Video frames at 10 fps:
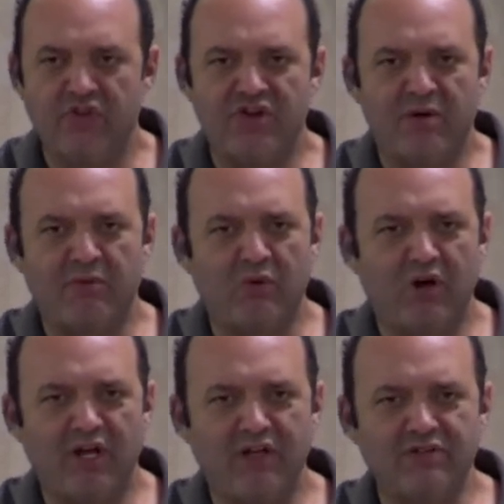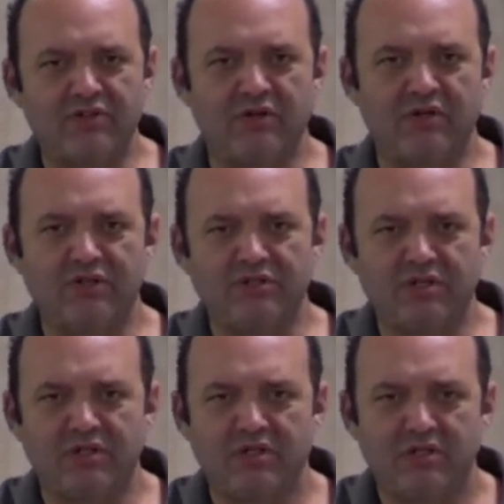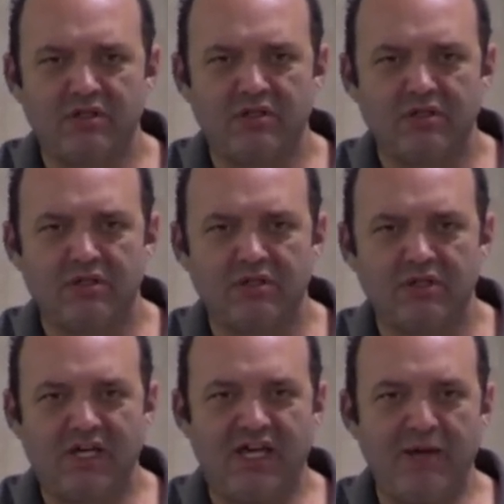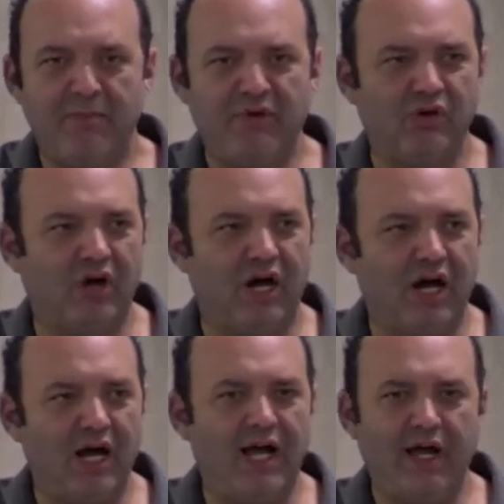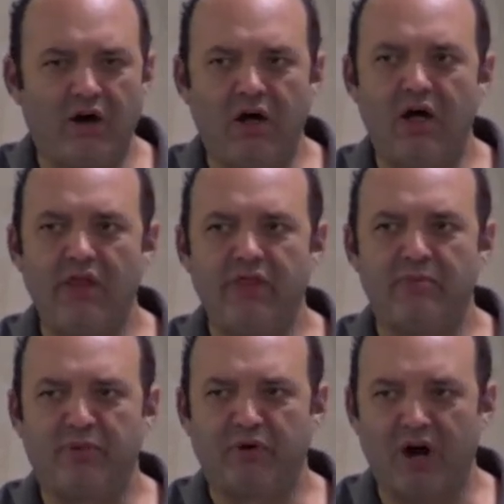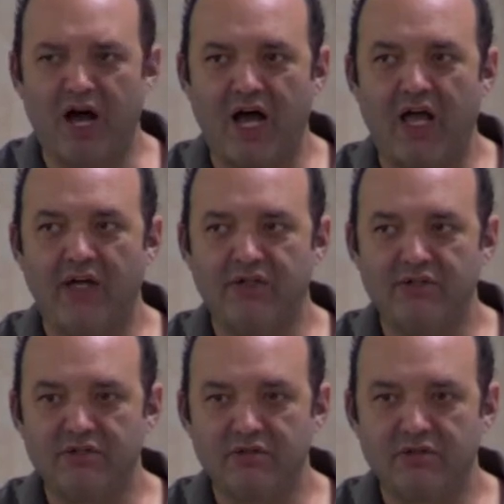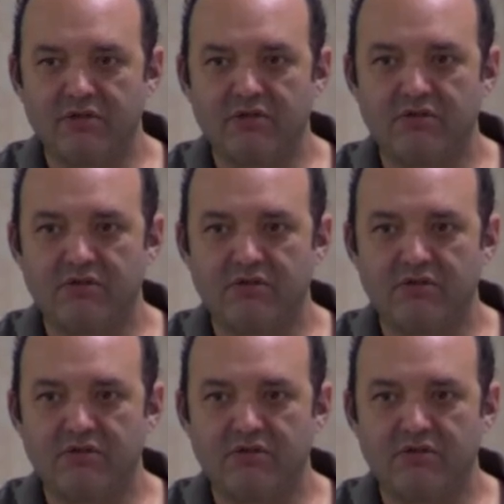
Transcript: The number one answer is keep your eye on the prize.